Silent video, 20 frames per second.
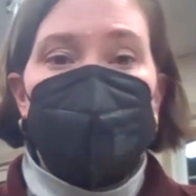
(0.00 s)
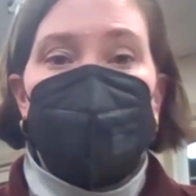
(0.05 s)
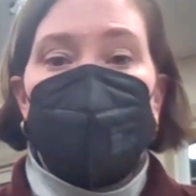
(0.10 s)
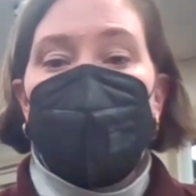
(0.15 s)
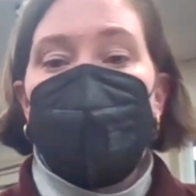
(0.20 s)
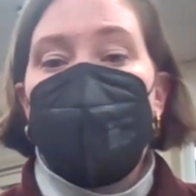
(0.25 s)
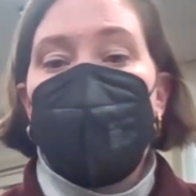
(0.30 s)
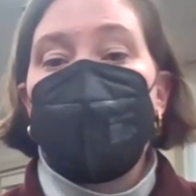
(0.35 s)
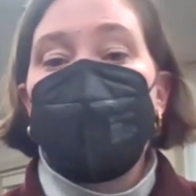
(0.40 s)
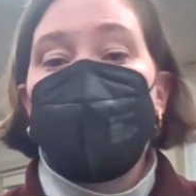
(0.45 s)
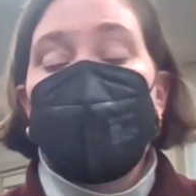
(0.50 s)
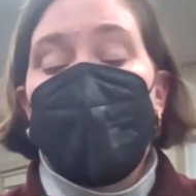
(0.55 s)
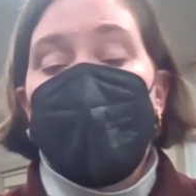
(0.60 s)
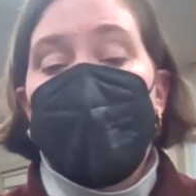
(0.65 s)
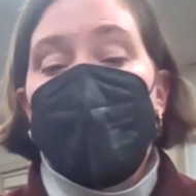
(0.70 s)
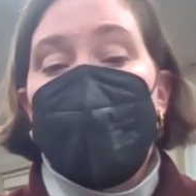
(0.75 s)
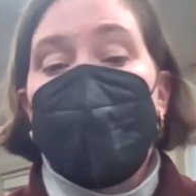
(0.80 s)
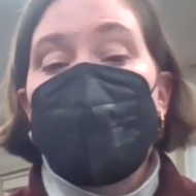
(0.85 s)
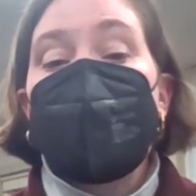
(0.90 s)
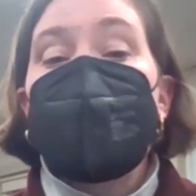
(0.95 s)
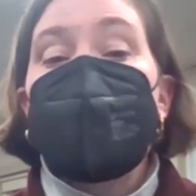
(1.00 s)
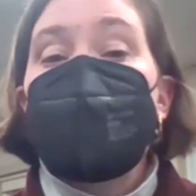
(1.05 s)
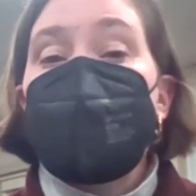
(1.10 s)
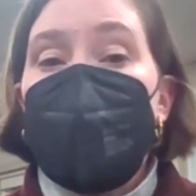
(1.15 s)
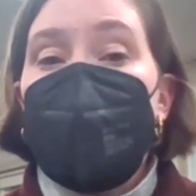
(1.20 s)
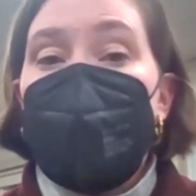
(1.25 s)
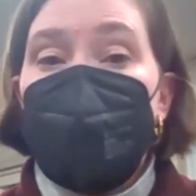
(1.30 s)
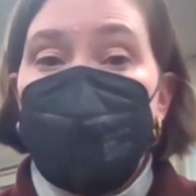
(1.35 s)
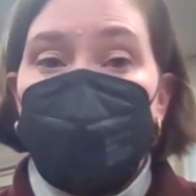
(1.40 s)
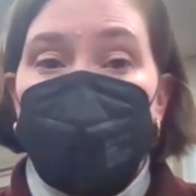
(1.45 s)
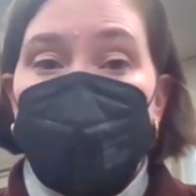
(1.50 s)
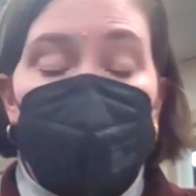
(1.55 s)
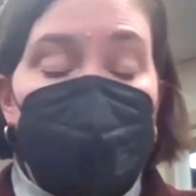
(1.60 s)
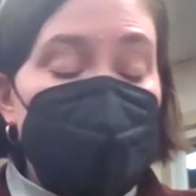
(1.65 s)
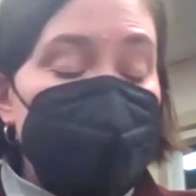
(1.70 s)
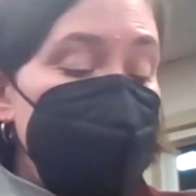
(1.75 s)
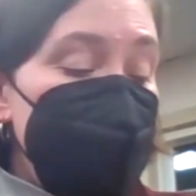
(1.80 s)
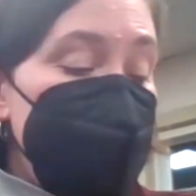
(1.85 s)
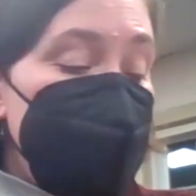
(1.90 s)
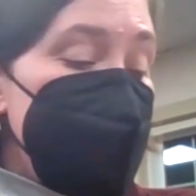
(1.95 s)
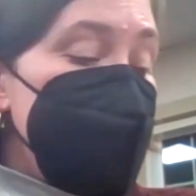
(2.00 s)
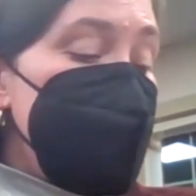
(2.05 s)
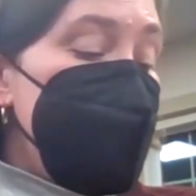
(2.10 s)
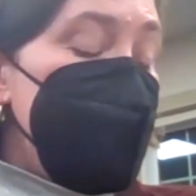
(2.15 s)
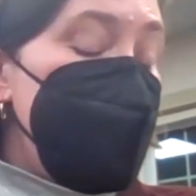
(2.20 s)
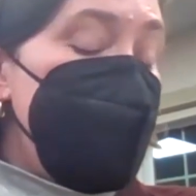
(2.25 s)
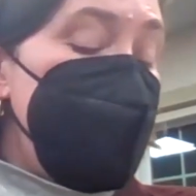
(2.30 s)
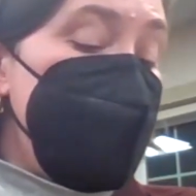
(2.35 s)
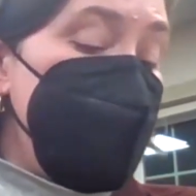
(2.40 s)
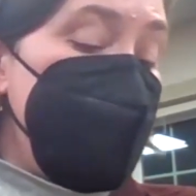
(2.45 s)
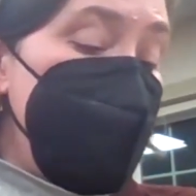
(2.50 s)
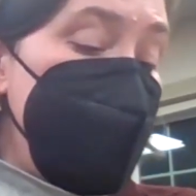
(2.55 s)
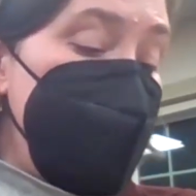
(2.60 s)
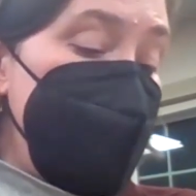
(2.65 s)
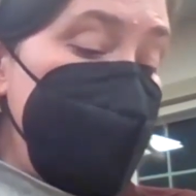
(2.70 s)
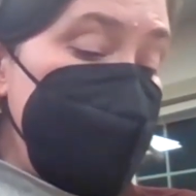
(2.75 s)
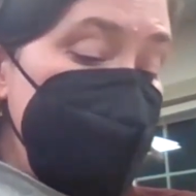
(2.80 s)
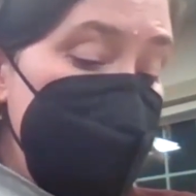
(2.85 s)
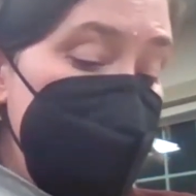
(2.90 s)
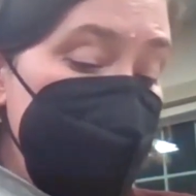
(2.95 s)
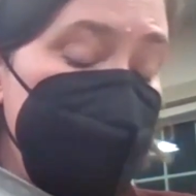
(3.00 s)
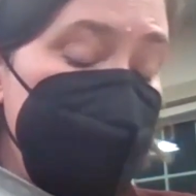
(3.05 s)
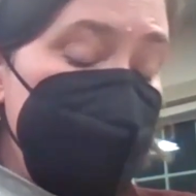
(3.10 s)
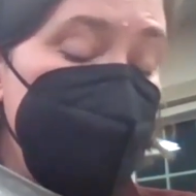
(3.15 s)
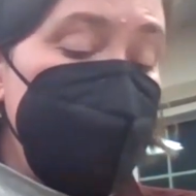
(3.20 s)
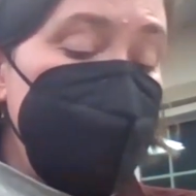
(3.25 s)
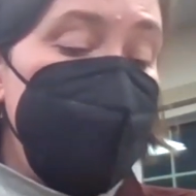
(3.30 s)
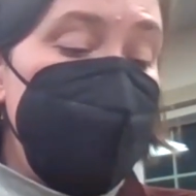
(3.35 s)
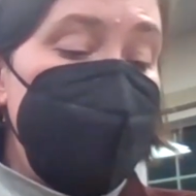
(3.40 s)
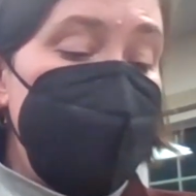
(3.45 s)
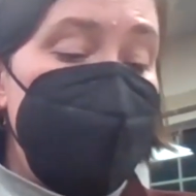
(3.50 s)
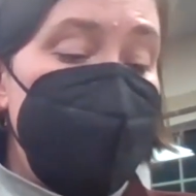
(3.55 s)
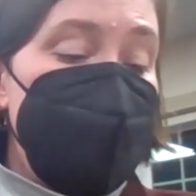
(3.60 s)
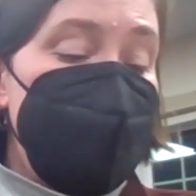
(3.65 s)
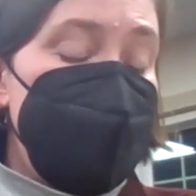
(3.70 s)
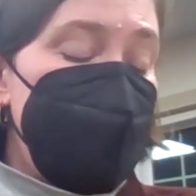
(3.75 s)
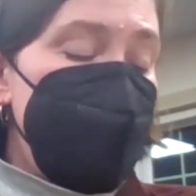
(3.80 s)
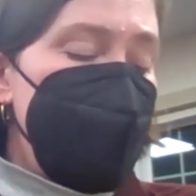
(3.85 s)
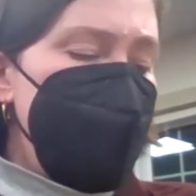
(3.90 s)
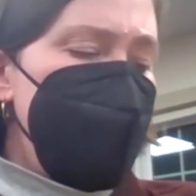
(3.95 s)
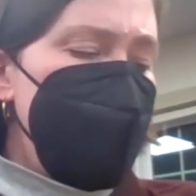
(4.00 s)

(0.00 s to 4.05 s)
And I express it that way, by the way, intentionally, because